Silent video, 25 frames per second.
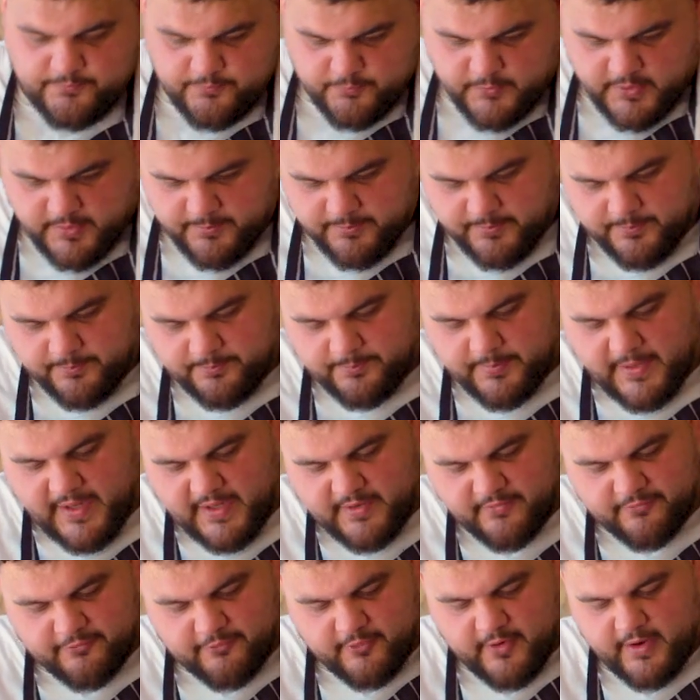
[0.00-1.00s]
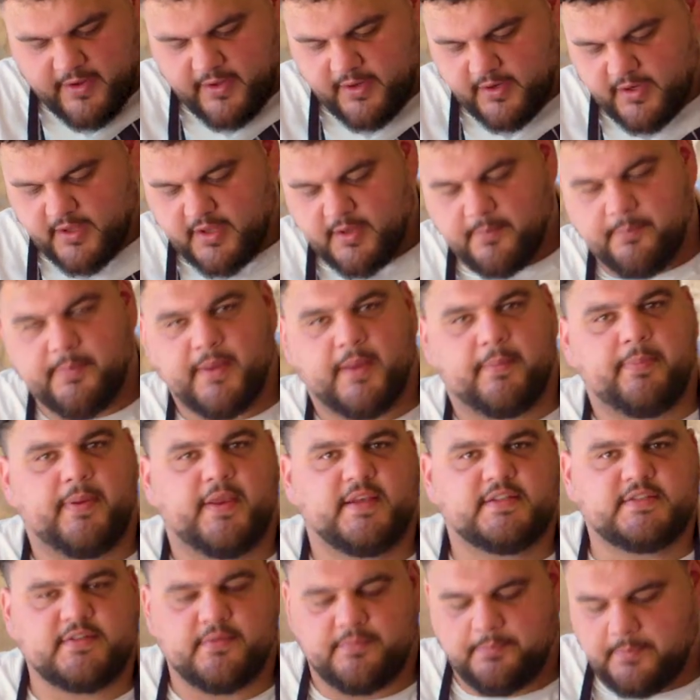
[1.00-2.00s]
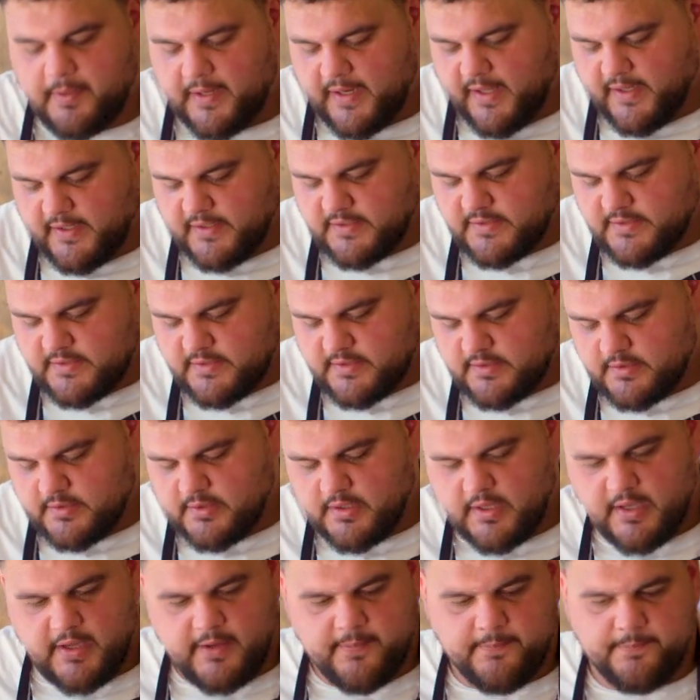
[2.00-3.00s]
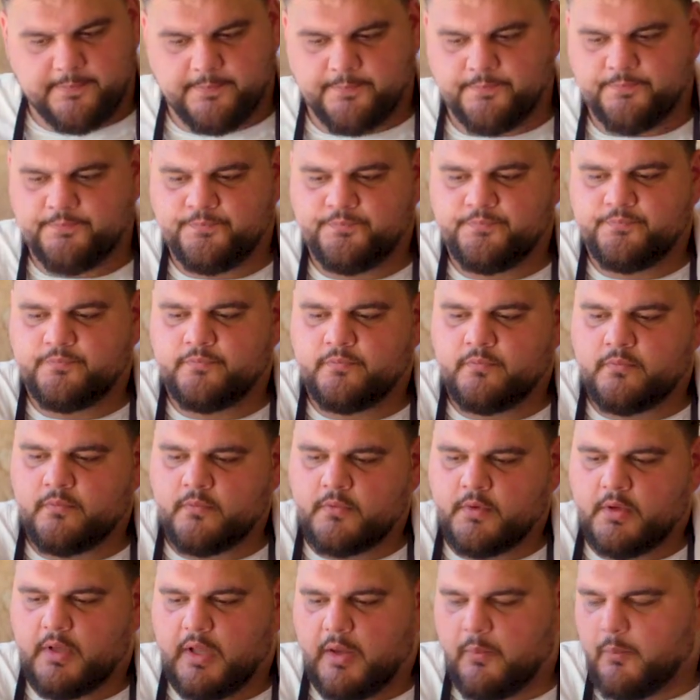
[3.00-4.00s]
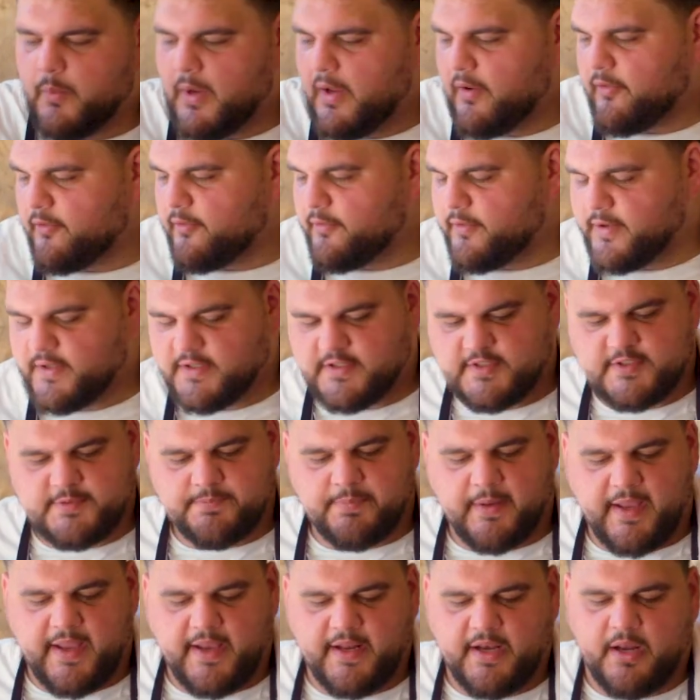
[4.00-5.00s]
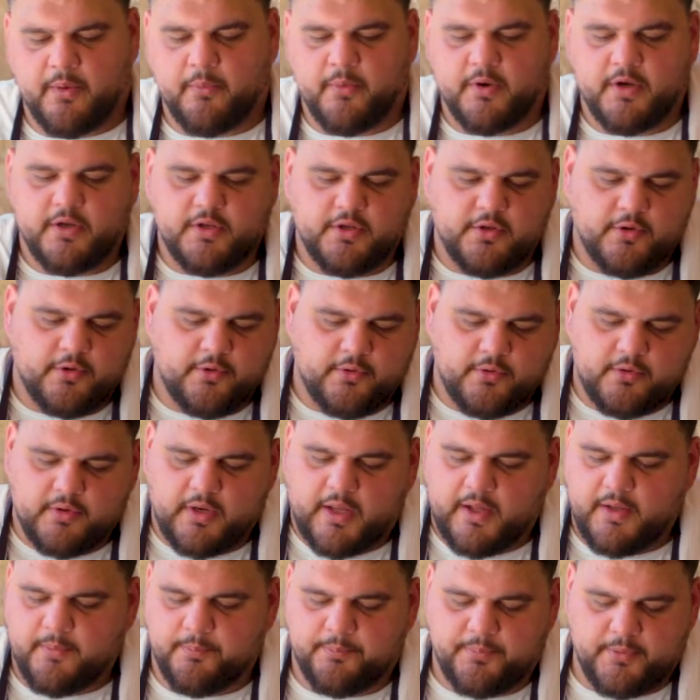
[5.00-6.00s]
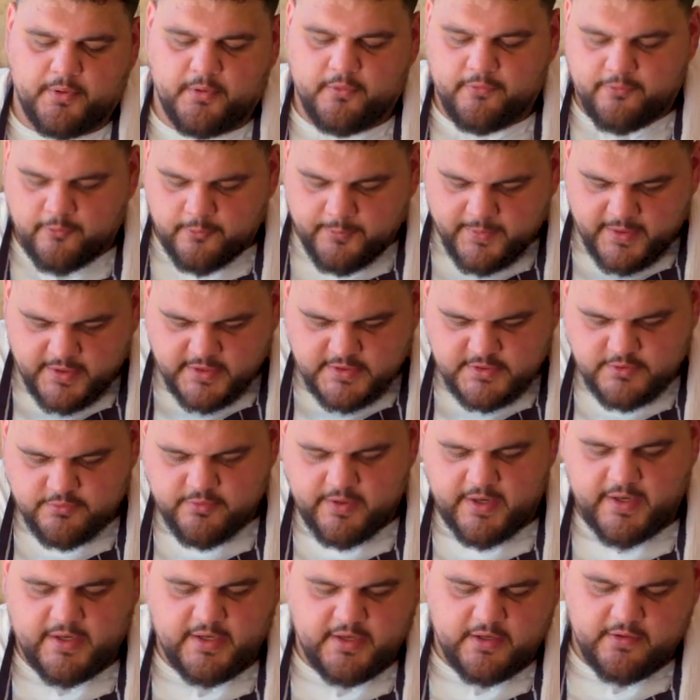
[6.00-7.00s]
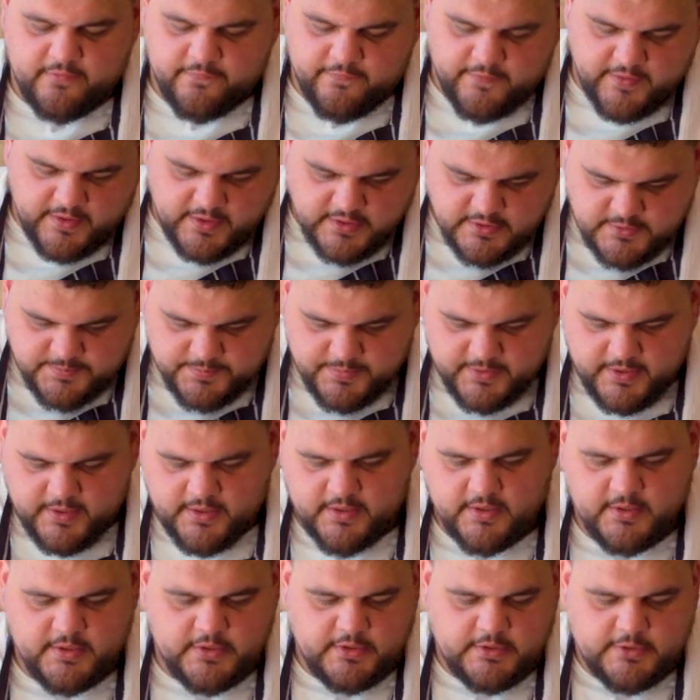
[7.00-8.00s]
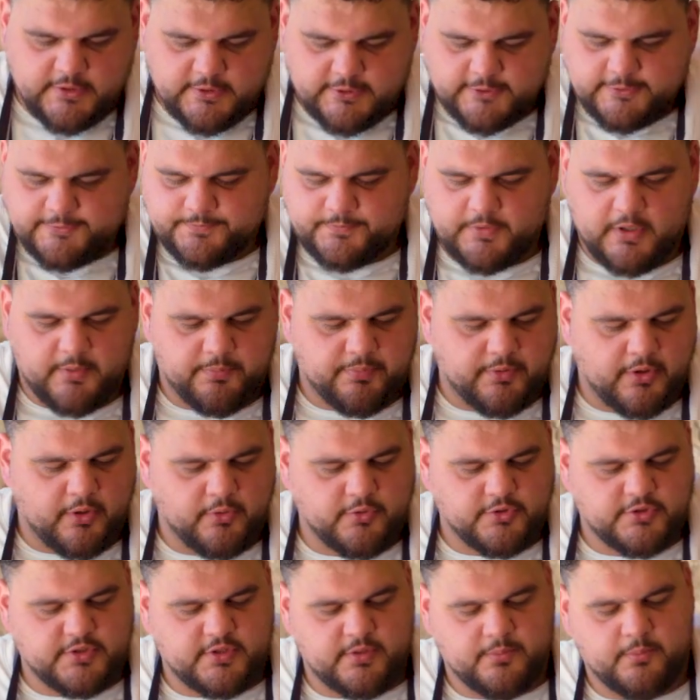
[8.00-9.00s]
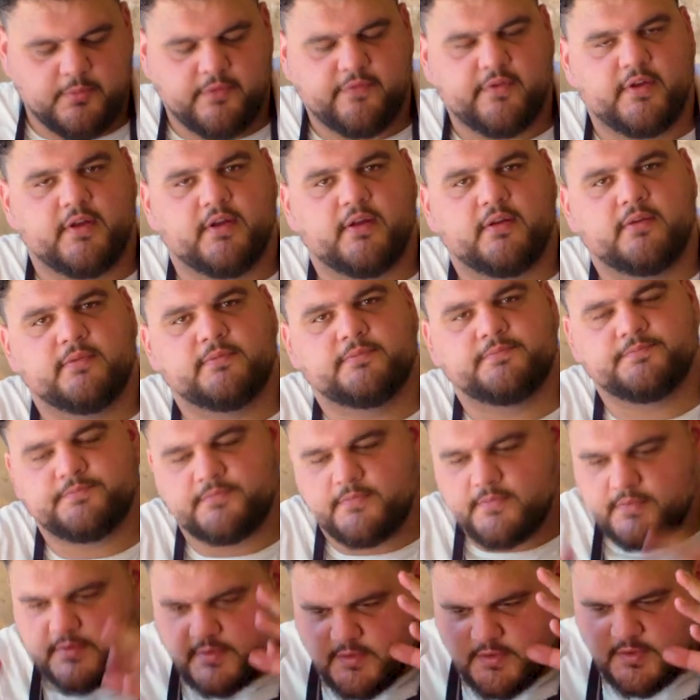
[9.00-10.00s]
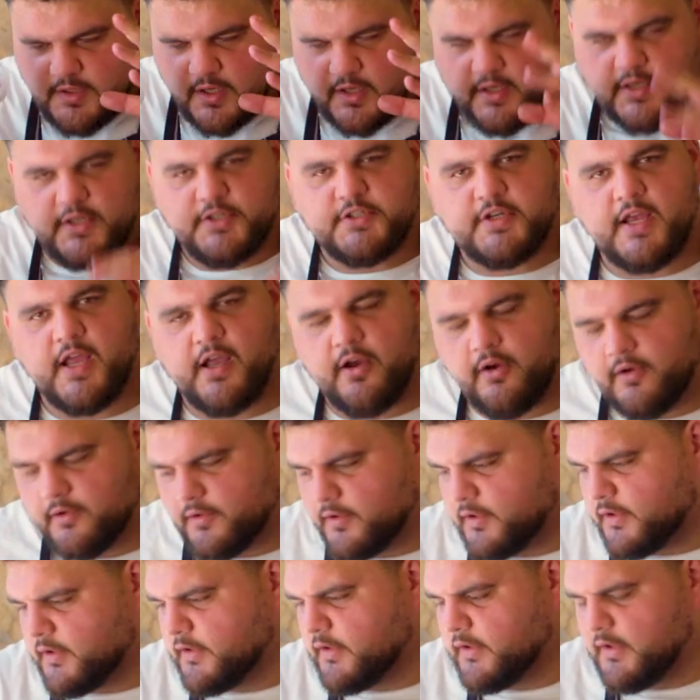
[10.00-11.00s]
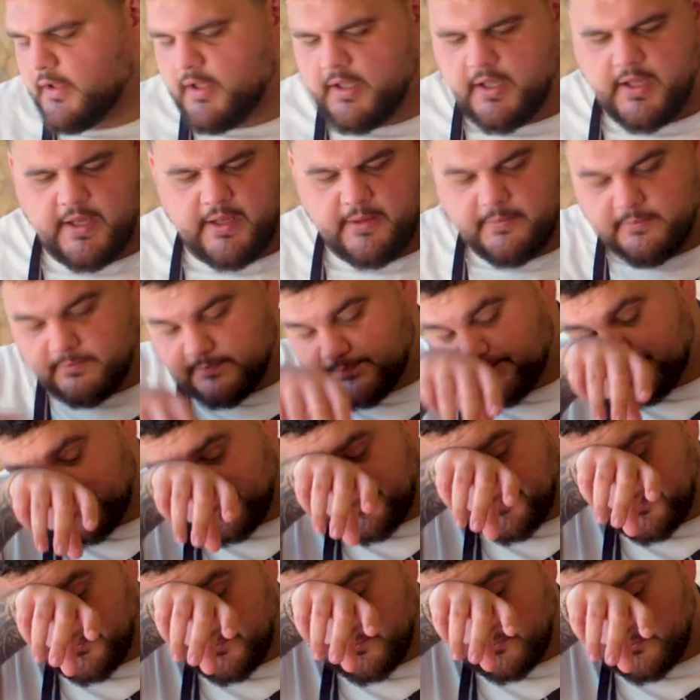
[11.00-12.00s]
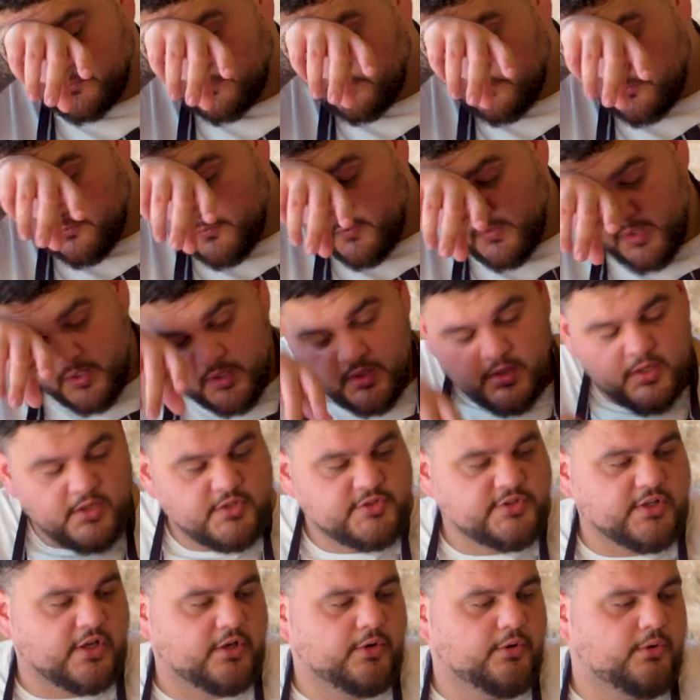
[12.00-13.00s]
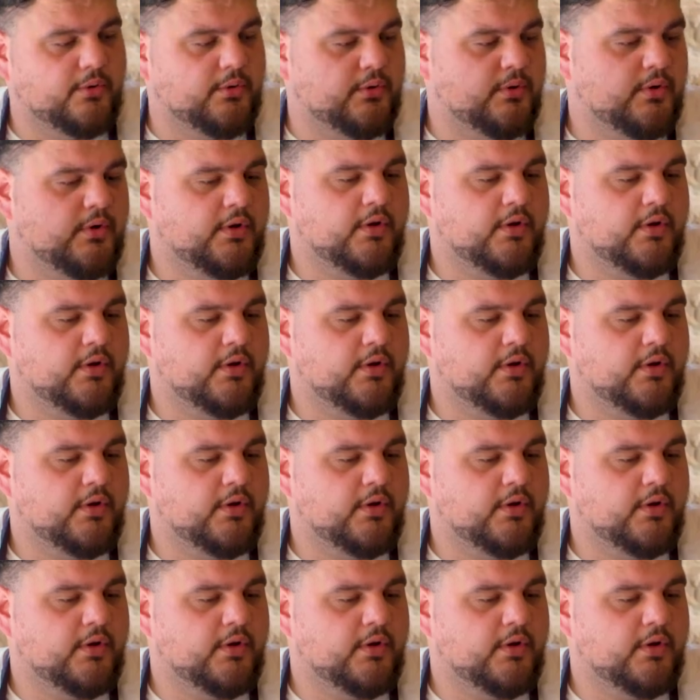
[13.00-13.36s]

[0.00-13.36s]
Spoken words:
when pan frying like a big piece of plaice. And where we're in Spain, I want to do like beautiful Mediterranean things, but approach them with a Turkish hat on. So